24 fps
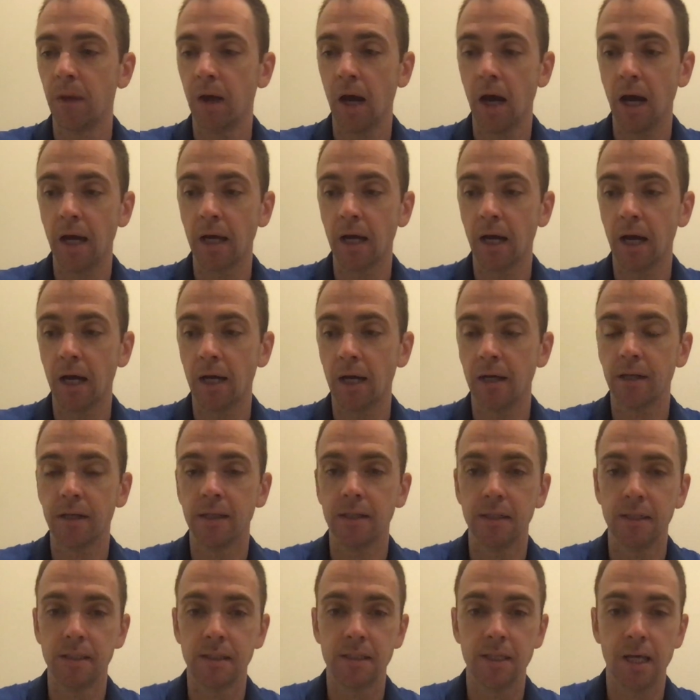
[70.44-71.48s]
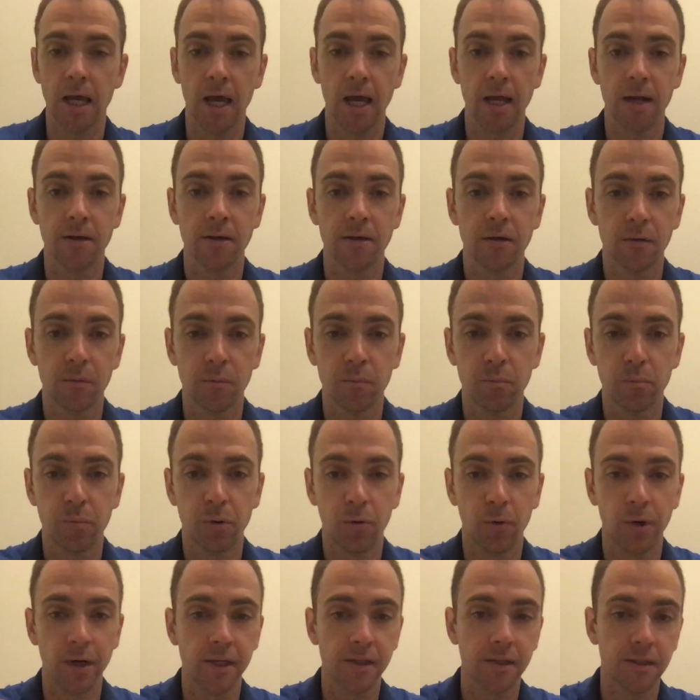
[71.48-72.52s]
I got
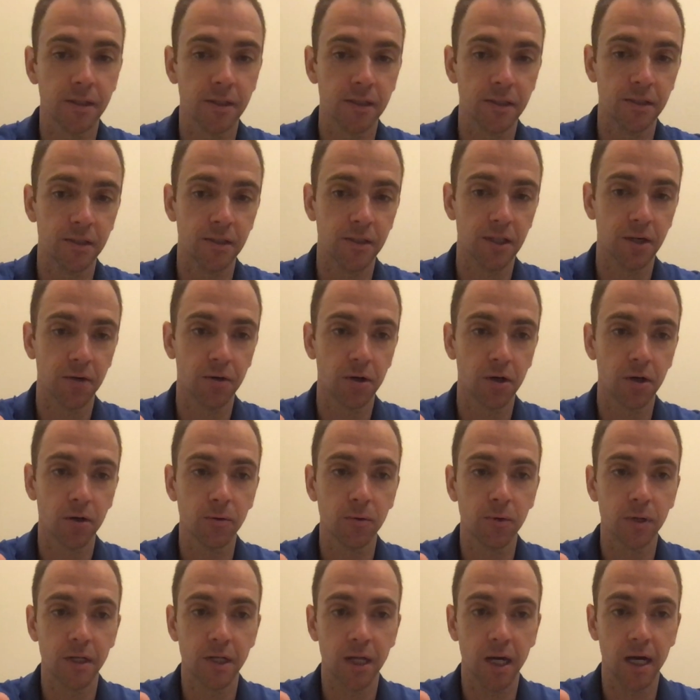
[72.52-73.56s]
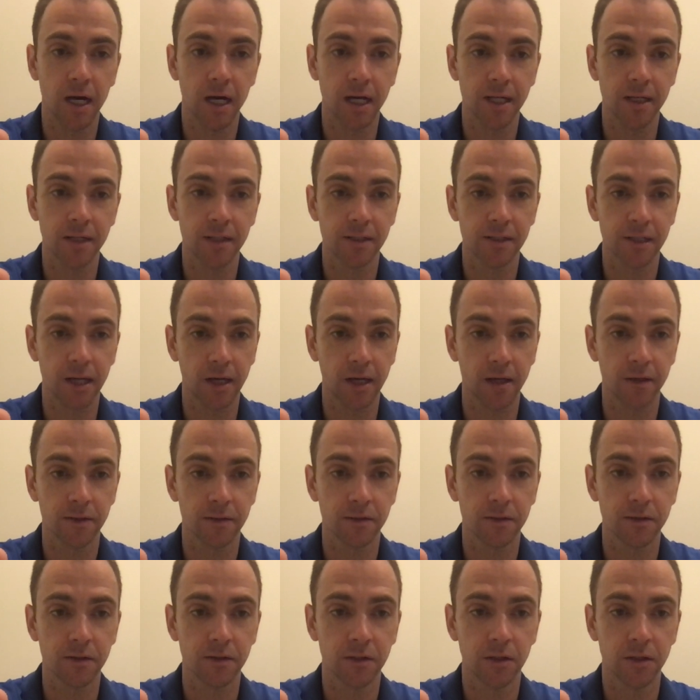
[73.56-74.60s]
10.09
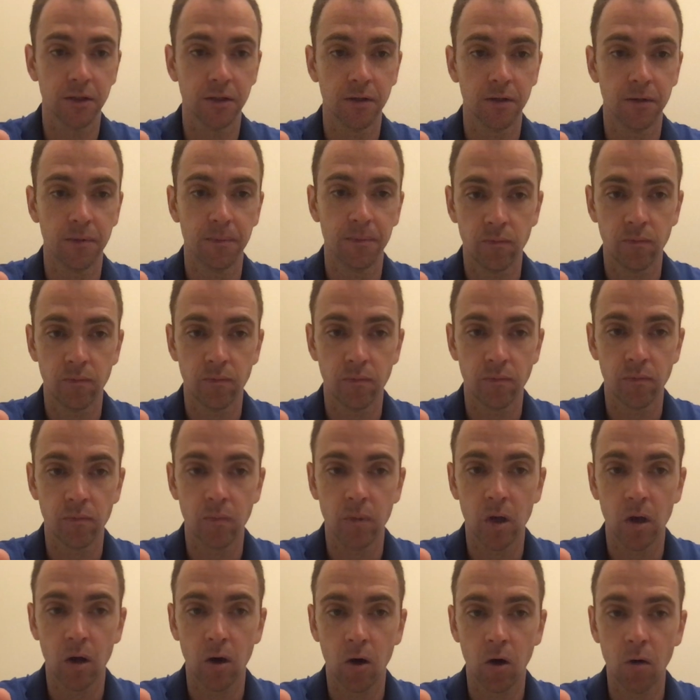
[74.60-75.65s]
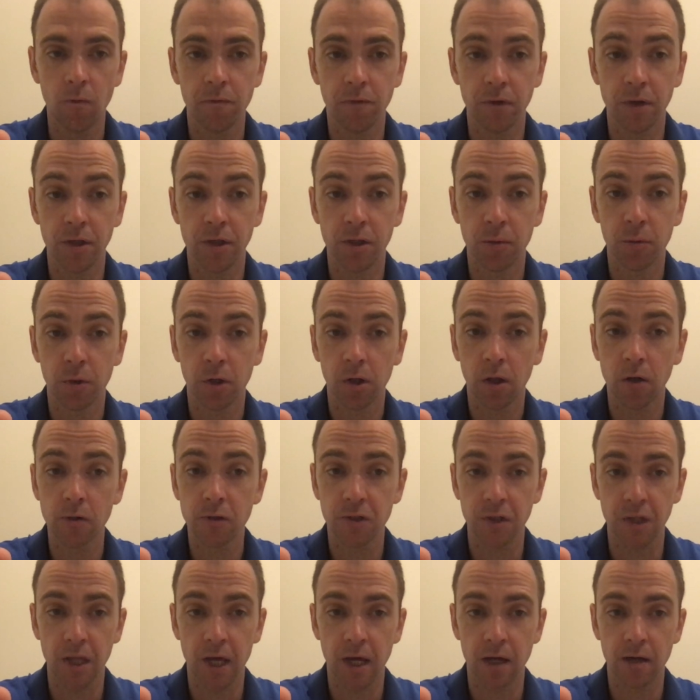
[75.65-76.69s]
seconds. Hopefully you were close
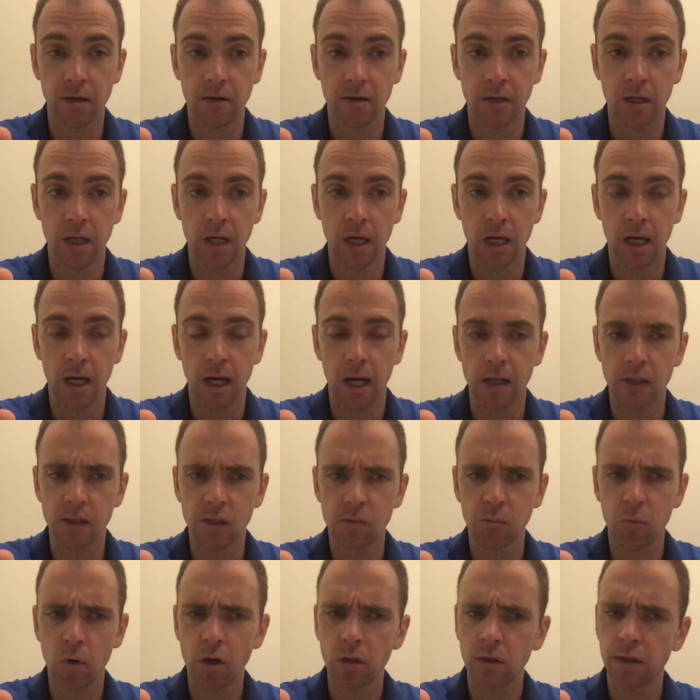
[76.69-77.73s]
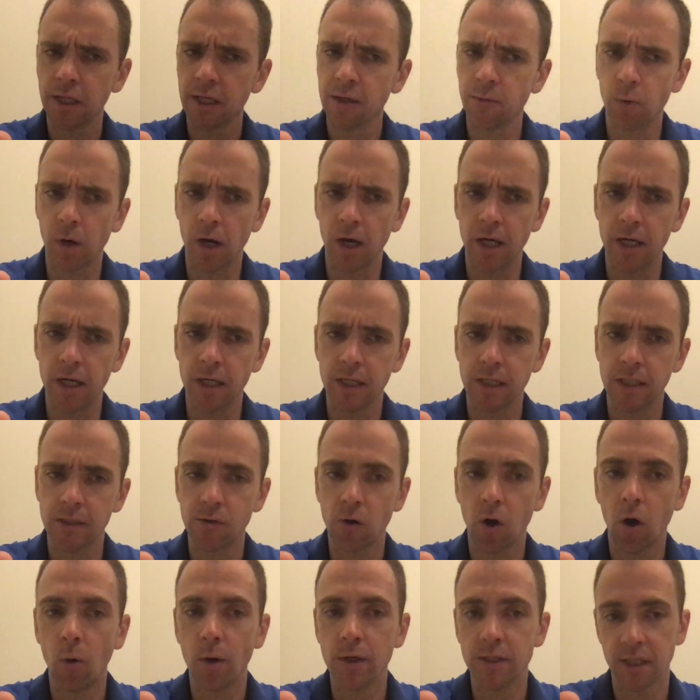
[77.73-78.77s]
to that. A small leeway is
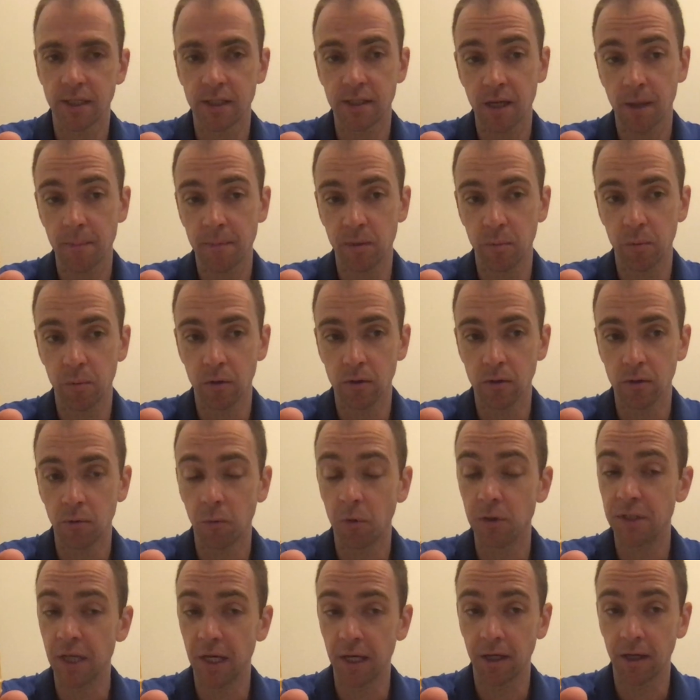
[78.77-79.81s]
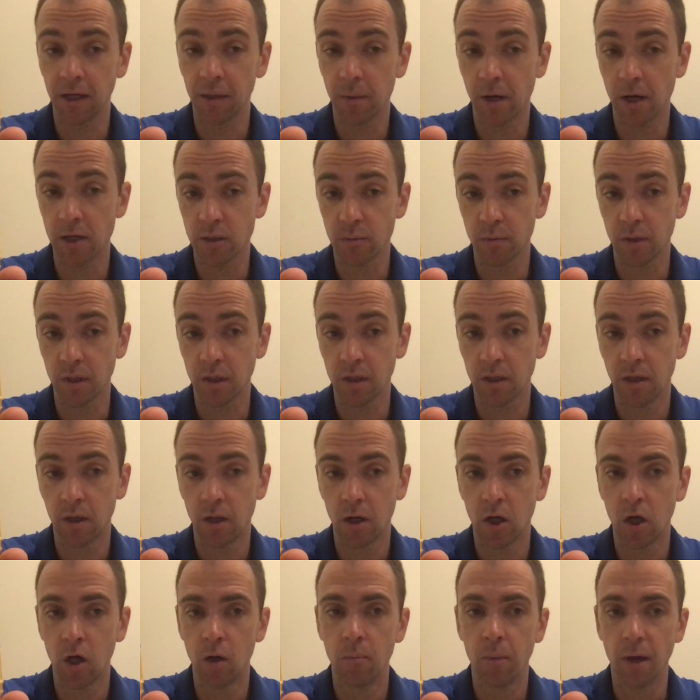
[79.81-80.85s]
always acceptable when taking a measurement,
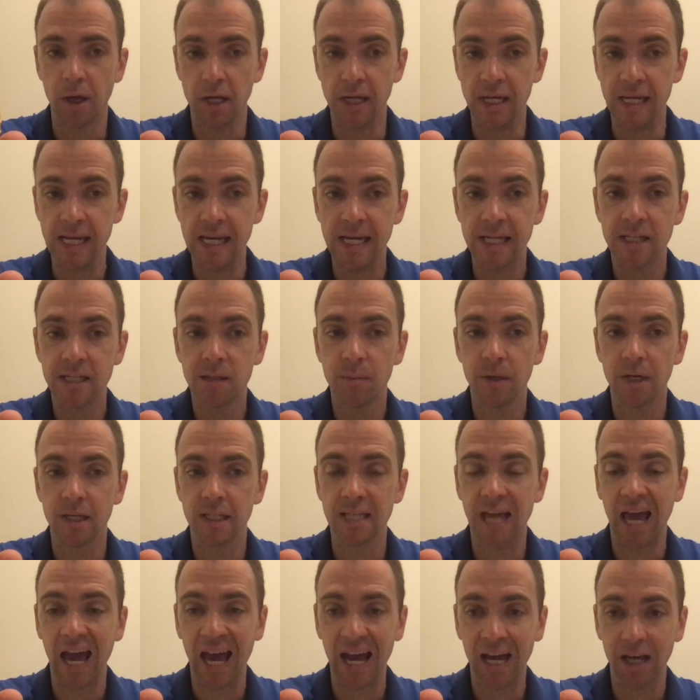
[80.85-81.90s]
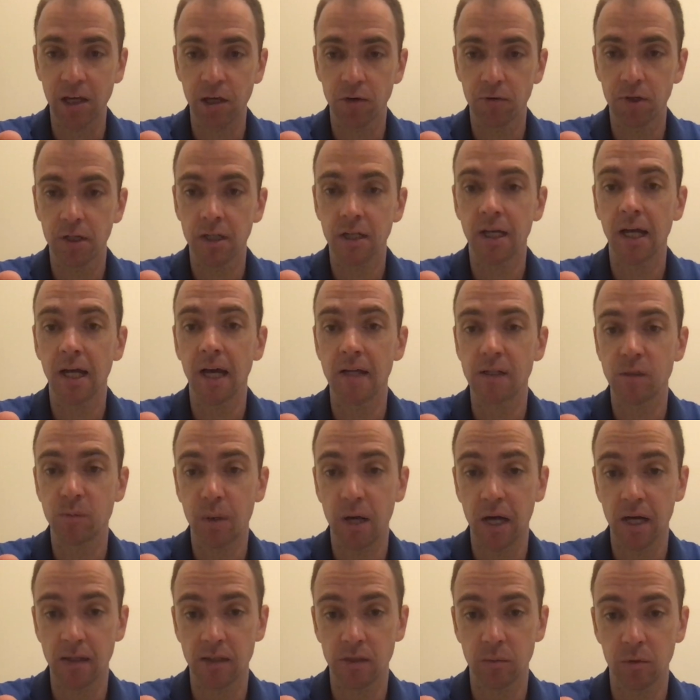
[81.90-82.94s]
but you need to be as accurate as
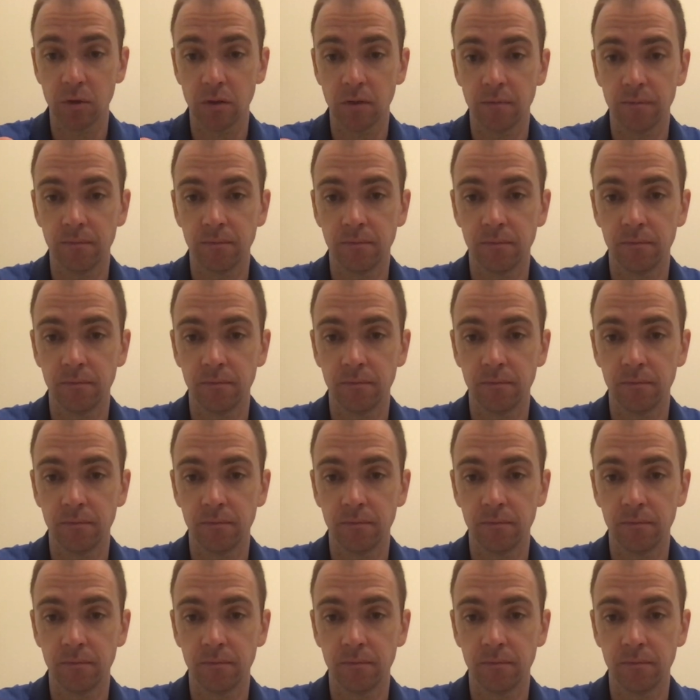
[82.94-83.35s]
possible.